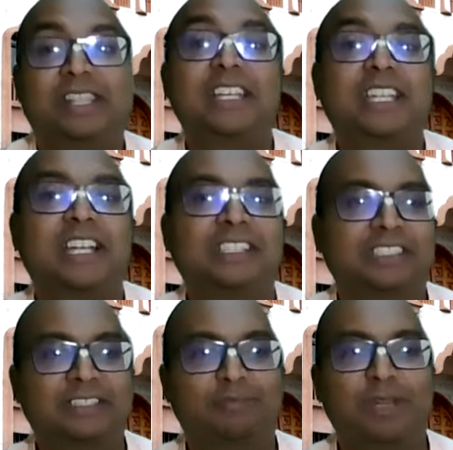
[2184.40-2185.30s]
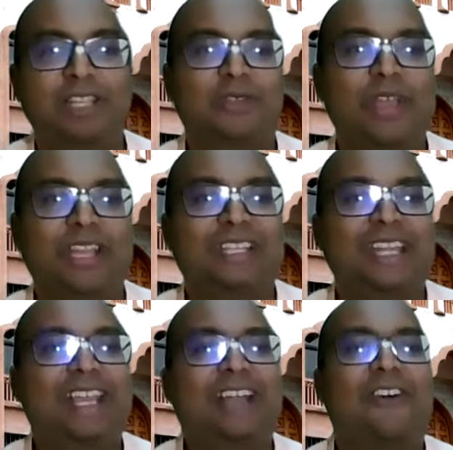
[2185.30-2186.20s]
darshan. Please go and
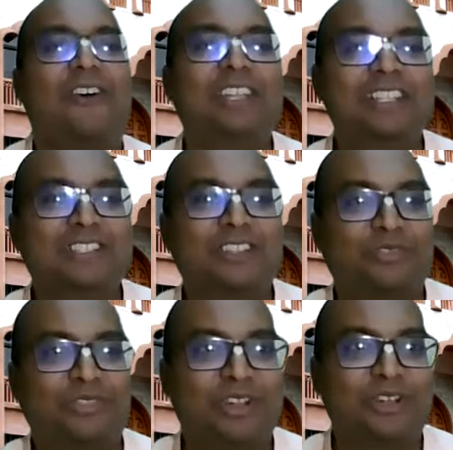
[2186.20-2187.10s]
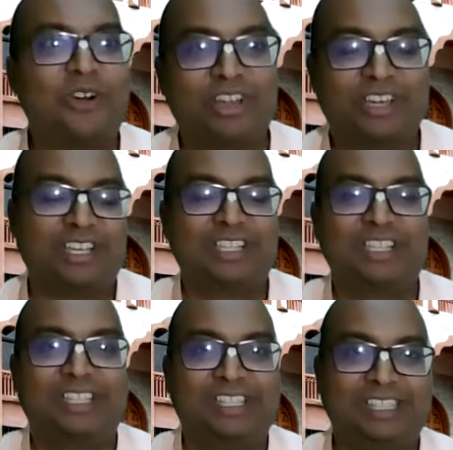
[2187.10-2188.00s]
take audience of the God
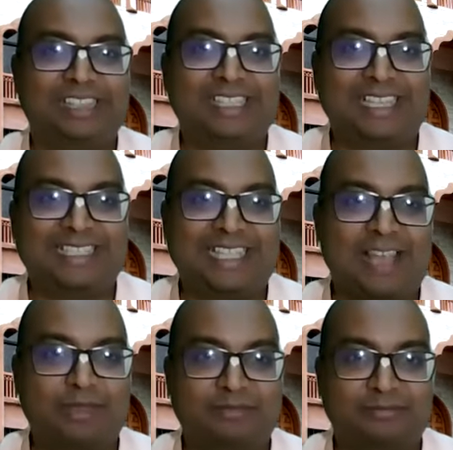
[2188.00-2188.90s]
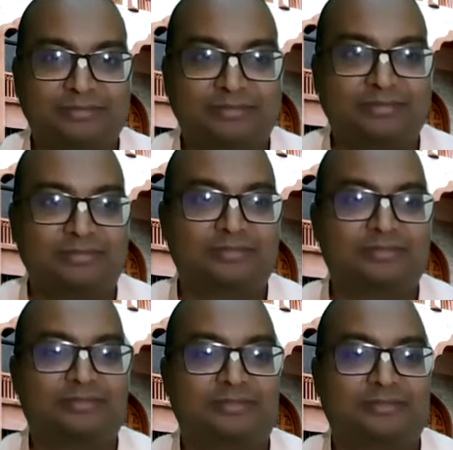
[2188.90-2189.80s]
in the next cabin.
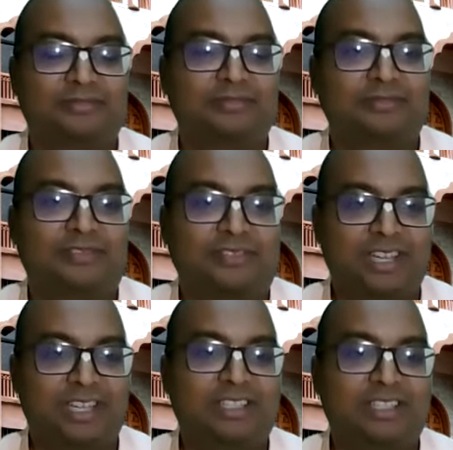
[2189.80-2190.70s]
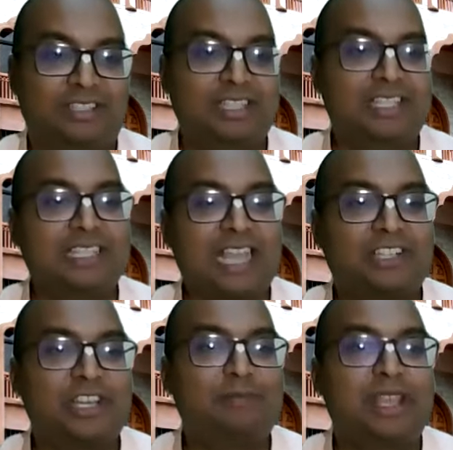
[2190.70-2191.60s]
Right? This is
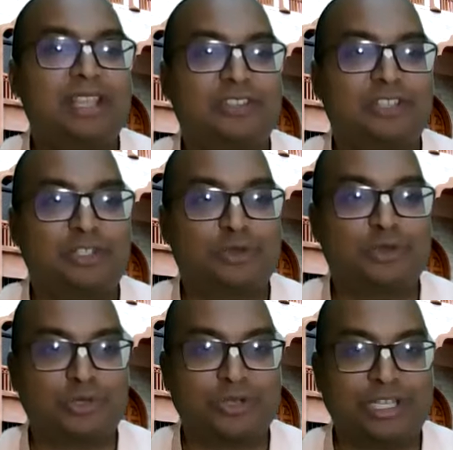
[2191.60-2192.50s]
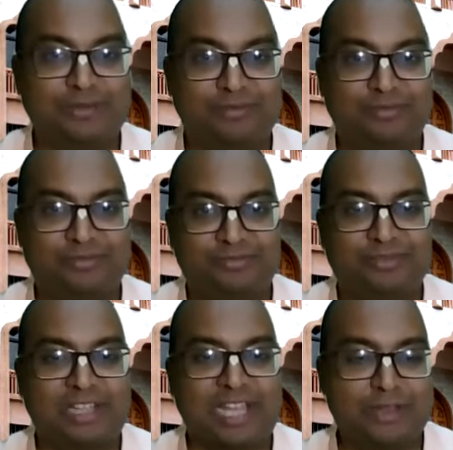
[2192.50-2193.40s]
actually based on a true story.
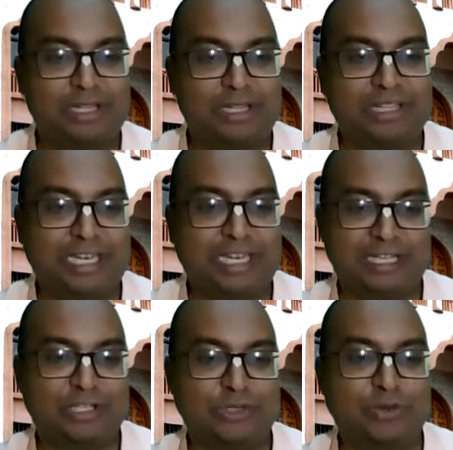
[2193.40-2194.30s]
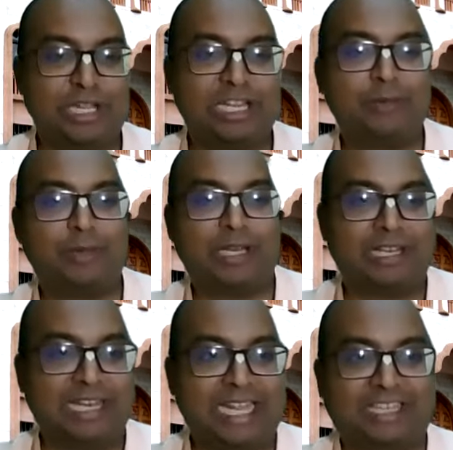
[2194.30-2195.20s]
I will narrate the story a little
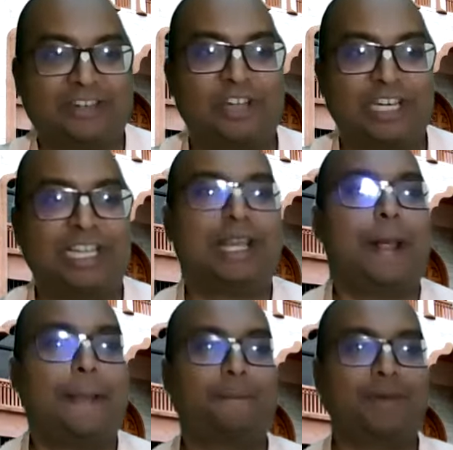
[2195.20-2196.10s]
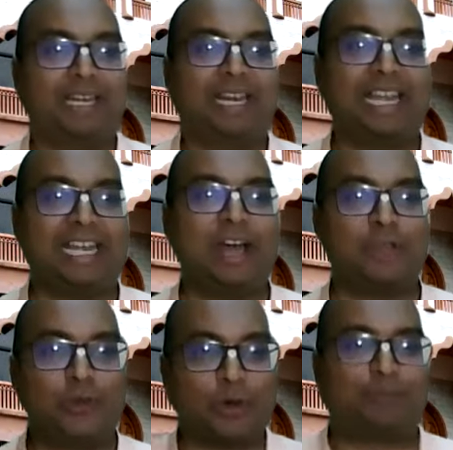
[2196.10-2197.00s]
bit later on. But right
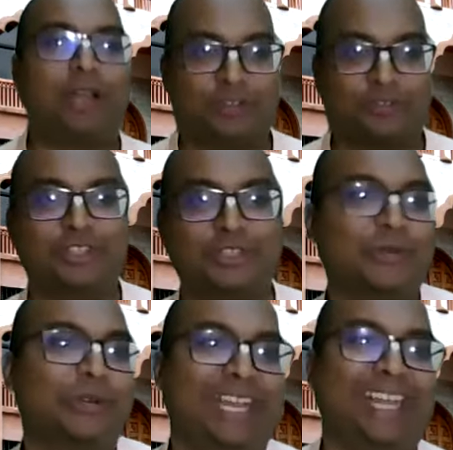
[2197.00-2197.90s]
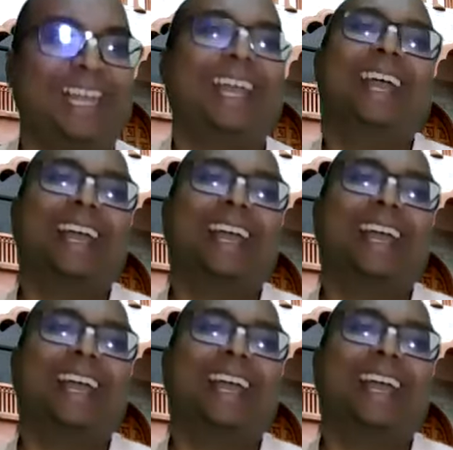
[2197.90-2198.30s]
now you are part of the story.